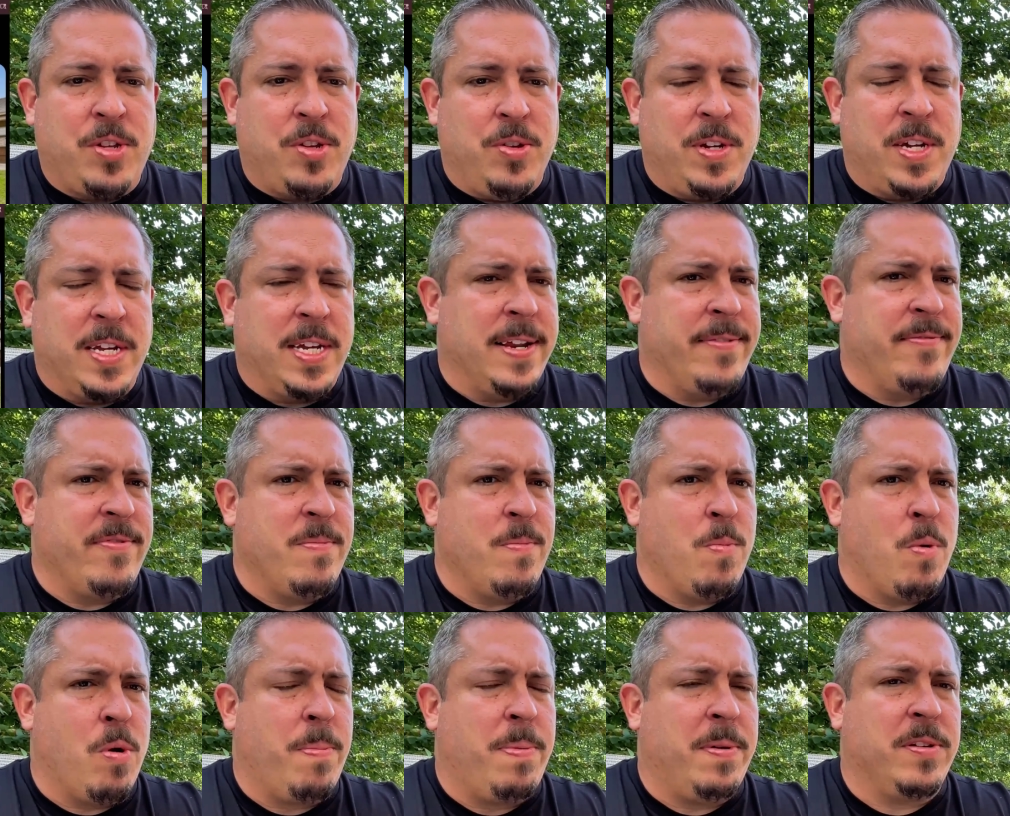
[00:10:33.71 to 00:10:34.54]
You could get even
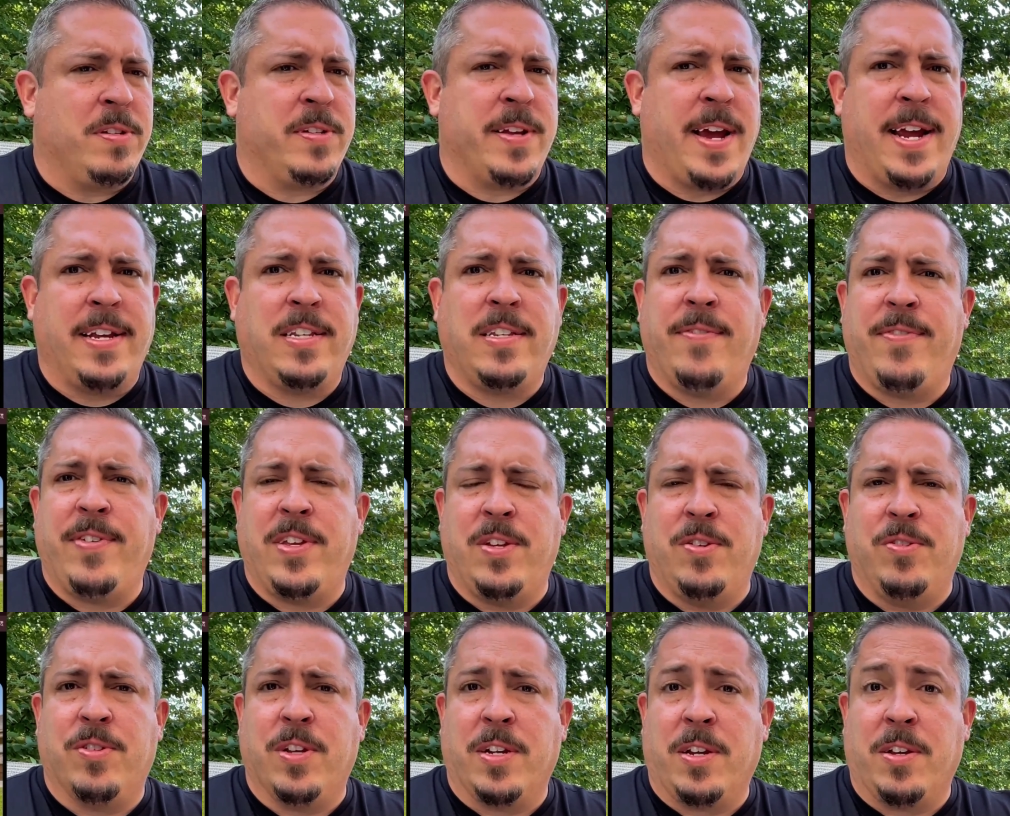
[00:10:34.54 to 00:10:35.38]
more precise if you
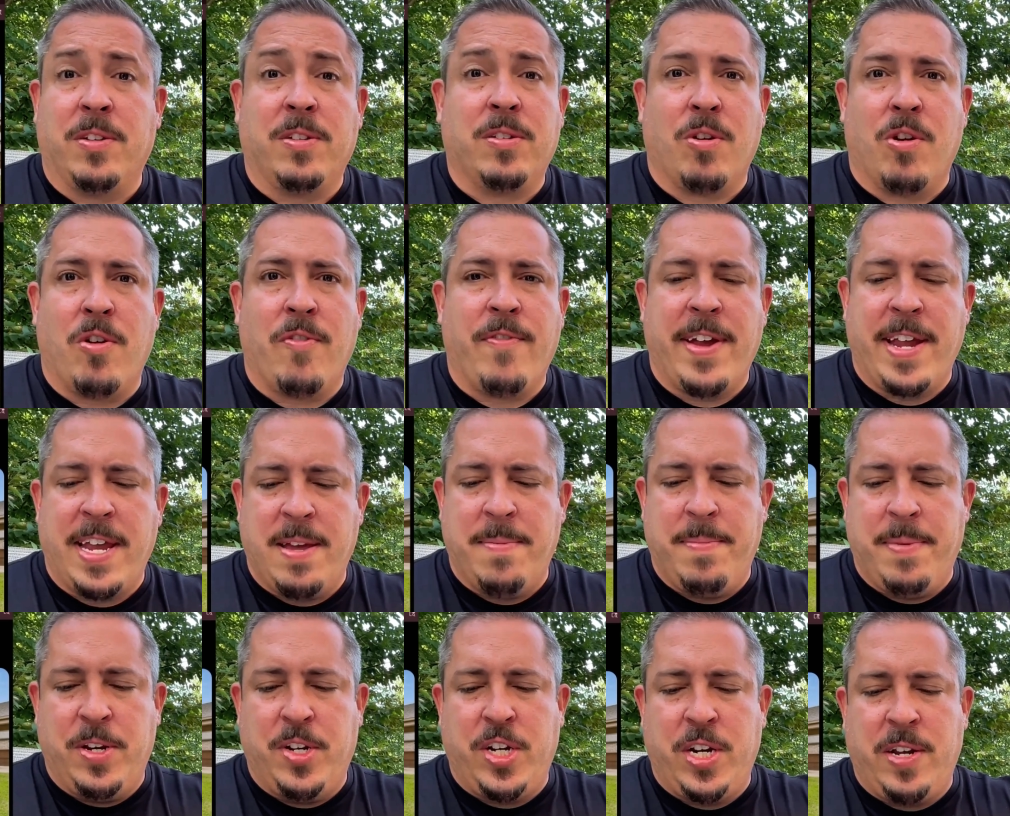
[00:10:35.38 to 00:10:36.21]
use like a survey
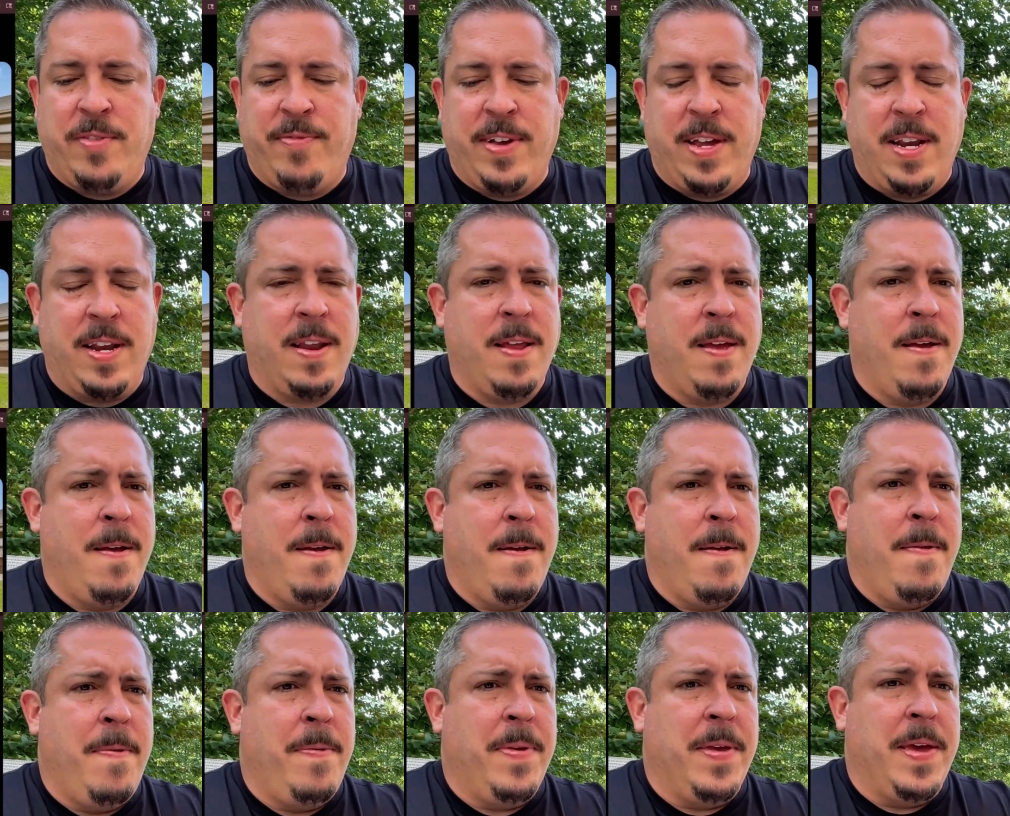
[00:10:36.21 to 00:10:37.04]
image, even.
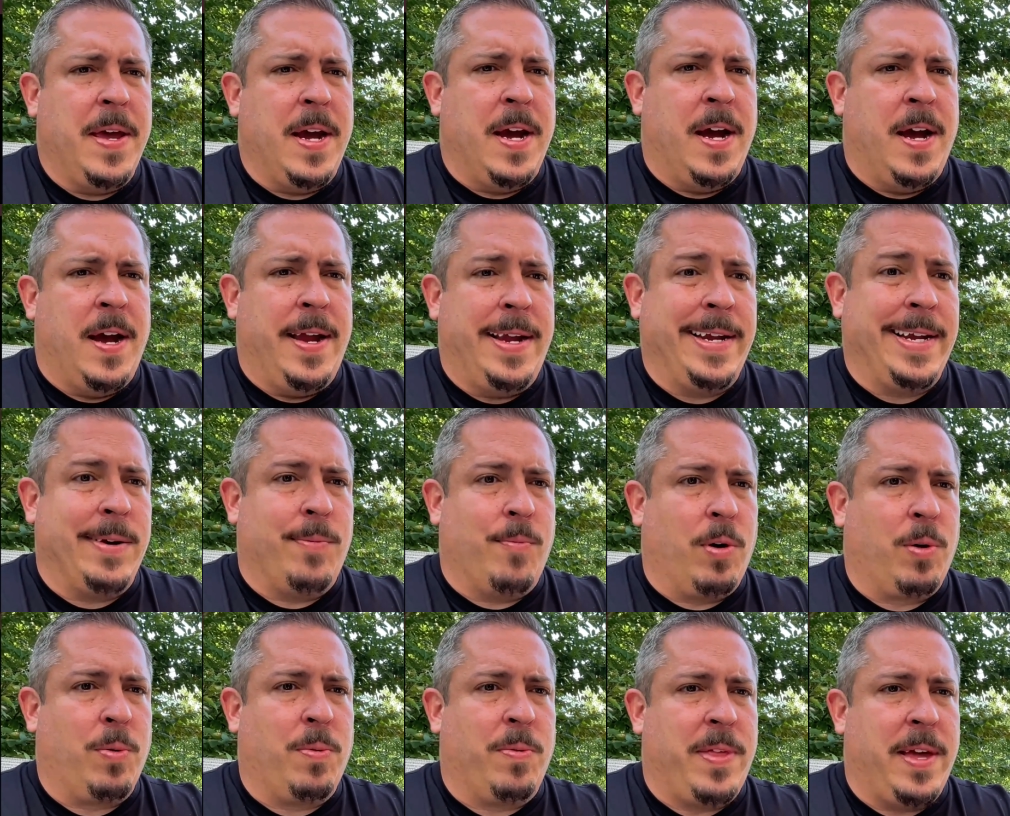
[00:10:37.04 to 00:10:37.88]
Uh, it could
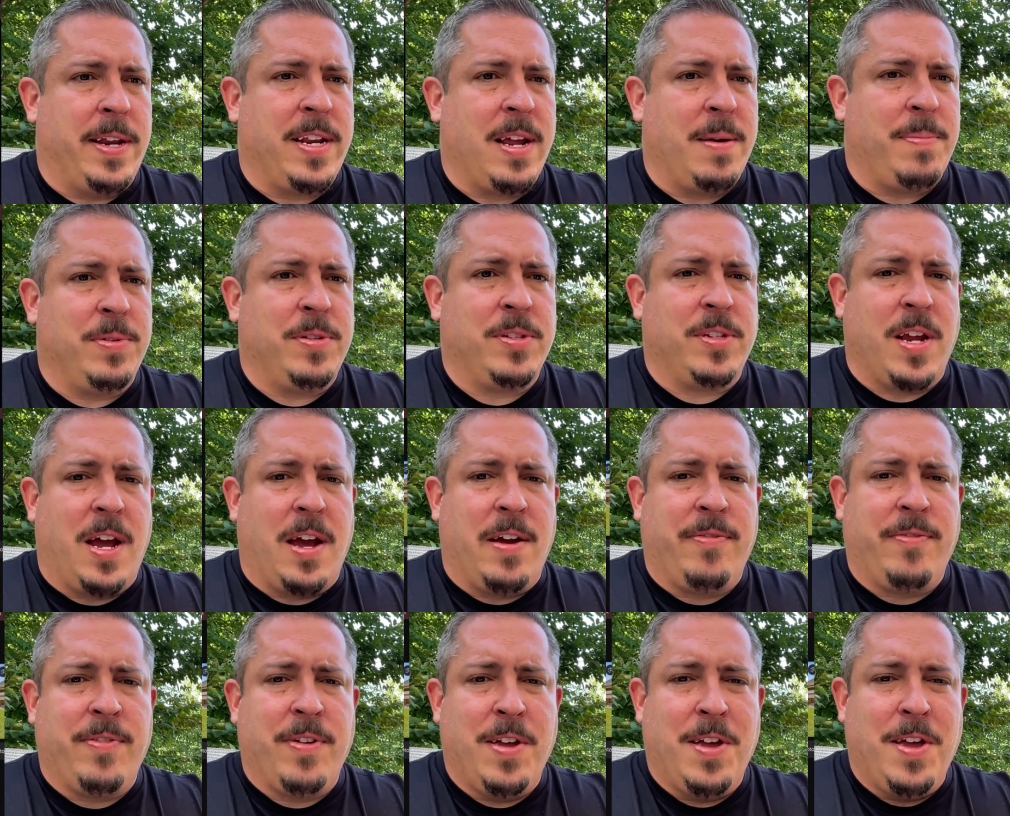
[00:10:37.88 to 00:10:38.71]
work with that type of stuff.